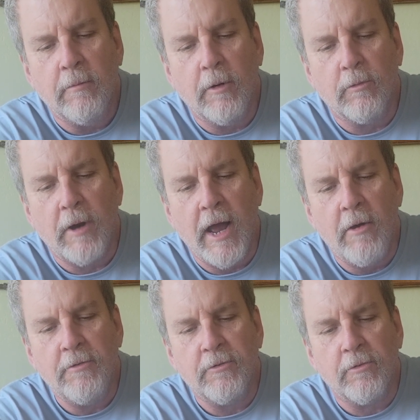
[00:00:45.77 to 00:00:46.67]

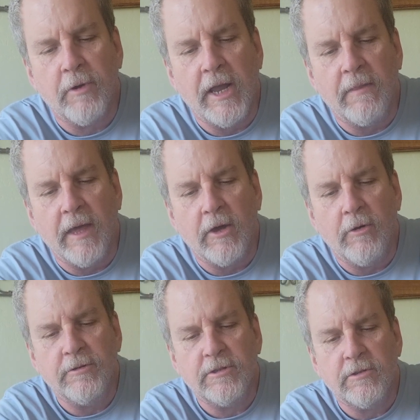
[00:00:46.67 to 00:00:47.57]
round ring that
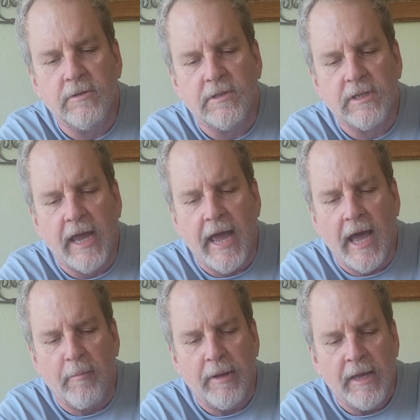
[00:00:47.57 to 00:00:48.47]
goes through this
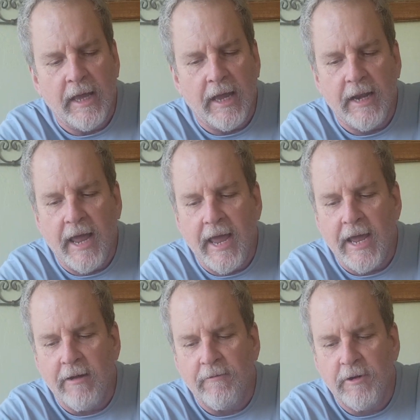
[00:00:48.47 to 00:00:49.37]
cap. And
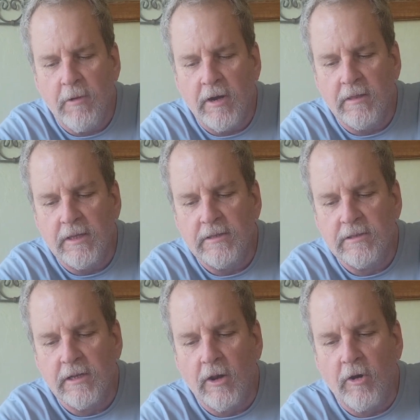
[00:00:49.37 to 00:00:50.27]
every one of
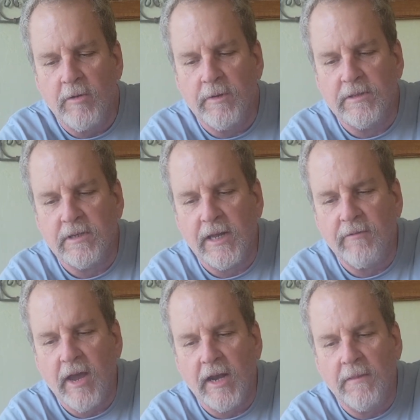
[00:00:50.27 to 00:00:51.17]
these little ornaments that
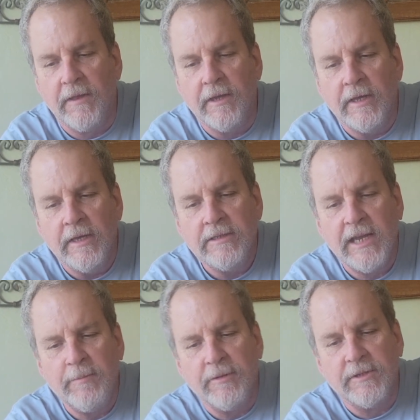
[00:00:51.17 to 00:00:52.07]
I've got on the
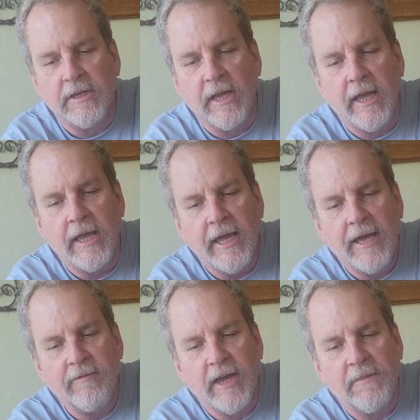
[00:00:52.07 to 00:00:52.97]
table today
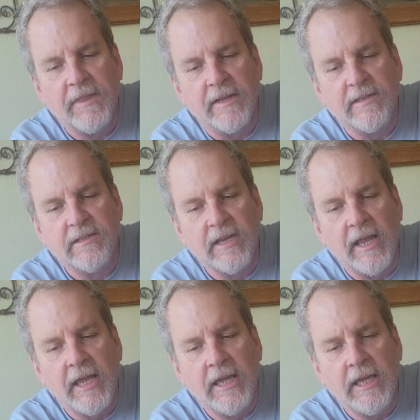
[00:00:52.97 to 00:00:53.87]
have got that
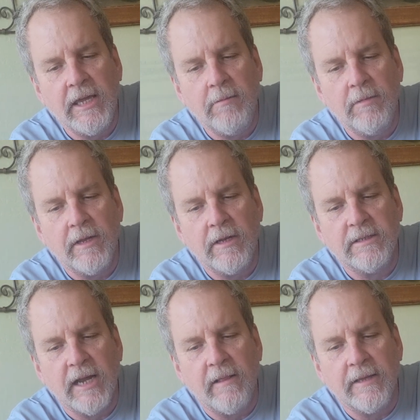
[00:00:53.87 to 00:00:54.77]
same little
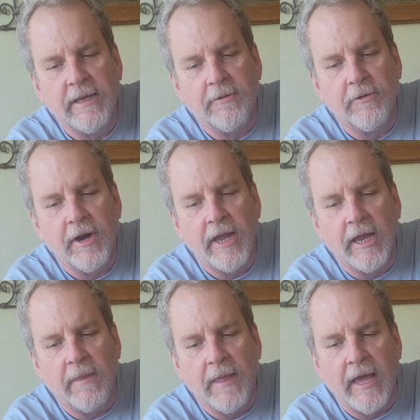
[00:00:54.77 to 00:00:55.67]
delicate
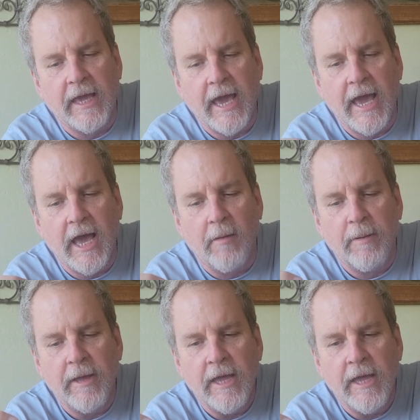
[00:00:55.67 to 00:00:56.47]
ring in that cap.